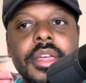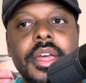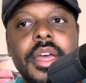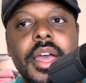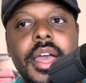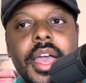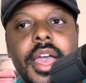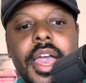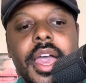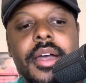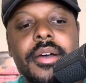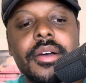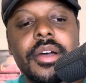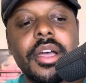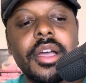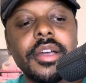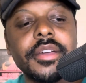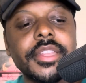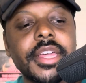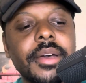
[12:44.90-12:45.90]
how
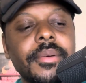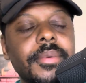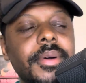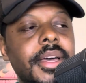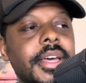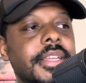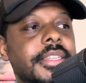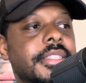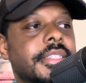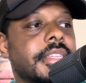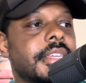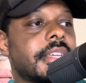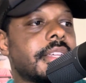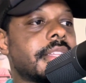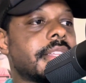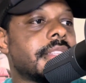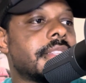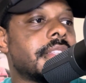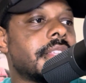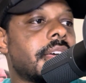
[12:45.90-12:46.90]
hard that was.
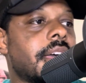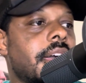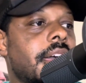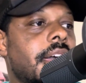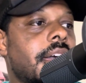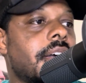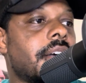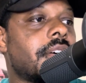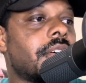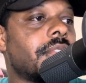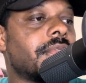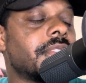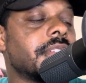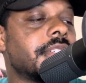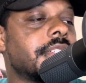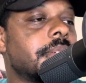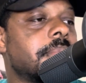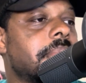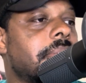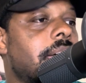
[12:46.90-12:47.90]
And hopefully
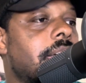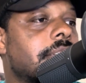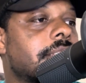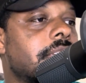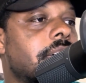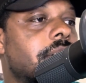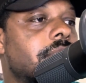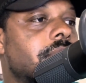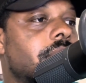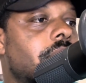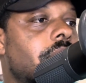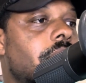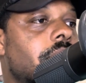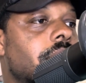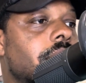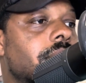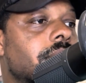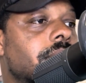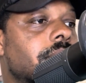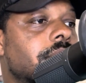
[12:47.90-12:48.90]
she blocked out all
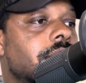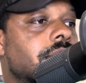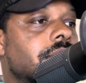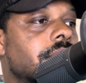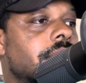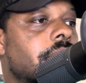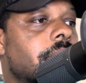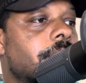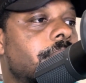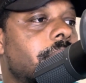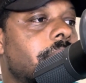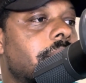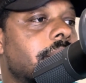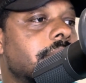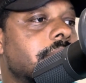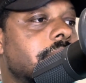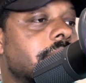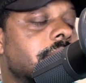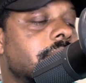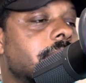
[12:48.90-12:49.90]
the noise during that
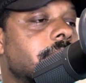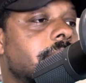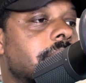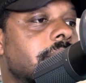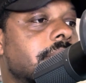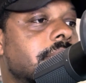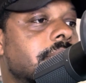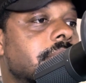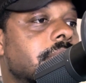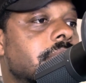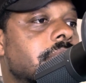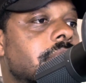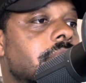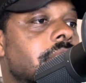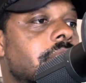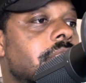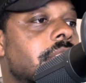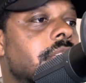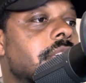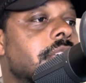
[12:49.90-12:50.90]
process. I'm guessing
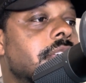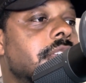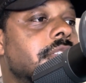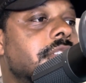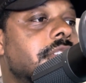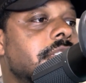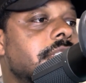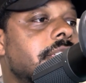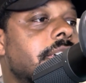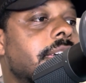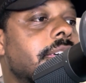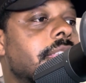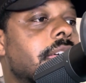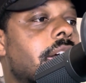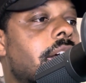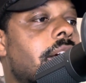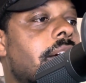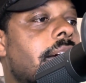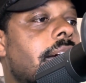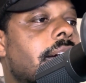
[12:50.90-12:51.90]
she did.
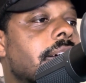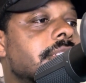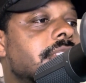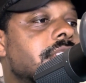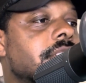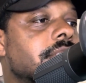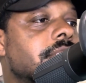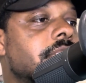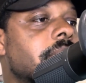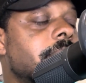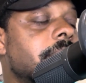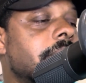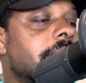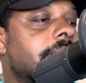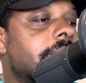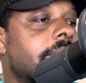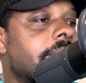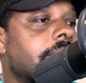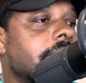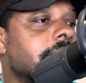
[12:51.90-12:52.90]
So some of the
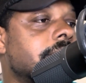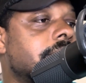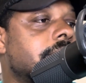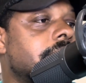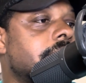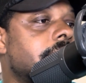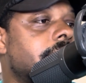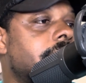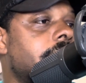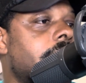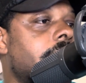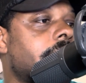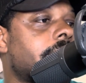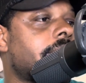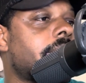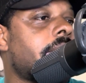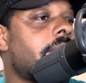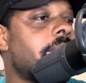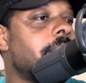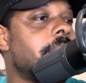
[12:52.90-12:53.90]
things that
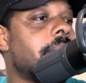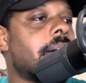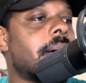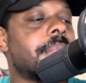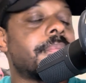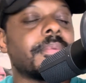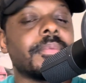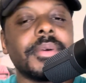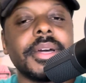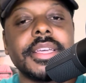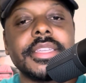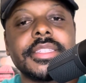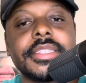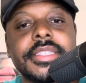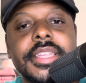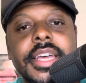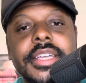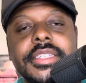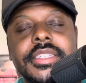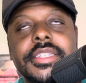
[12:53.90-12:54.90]
came up was
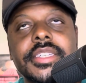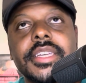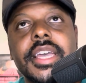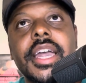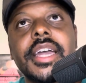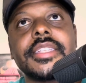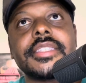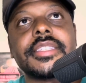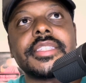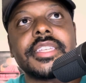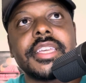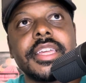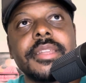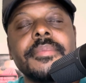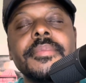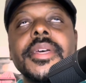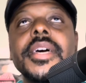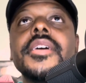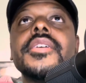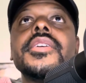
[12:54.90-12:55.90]
that she got $10
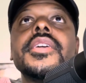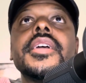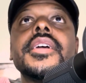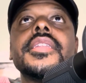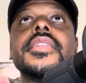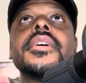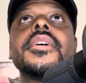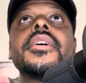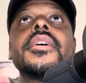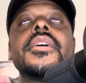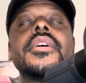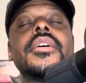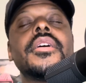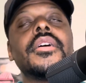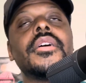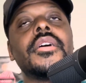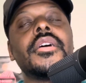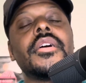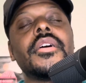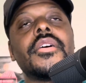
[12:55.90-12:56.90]
million
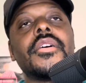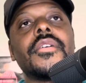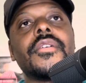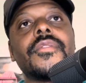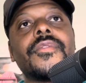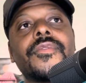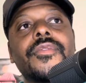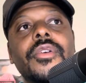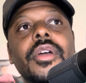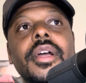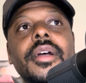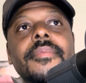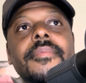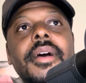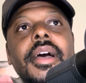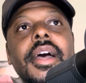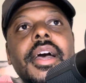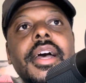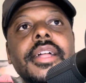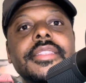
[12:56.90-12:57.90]
from
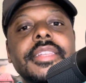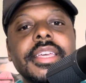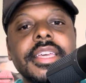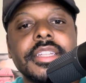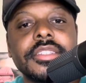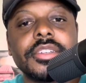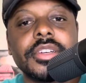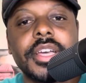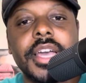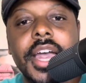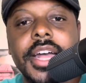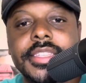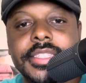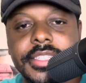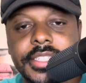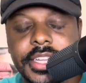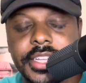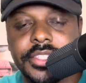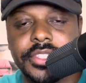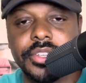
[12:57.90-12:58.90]
the
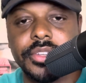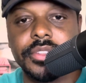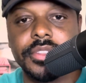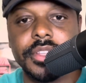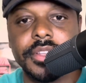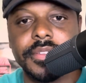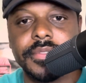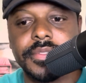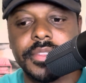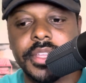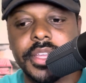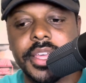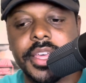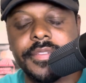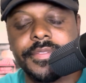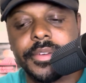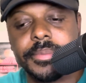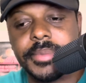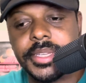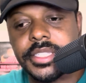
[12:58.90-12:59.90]
Intercontinental, the
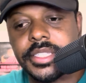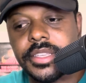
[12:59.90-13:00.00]
infamous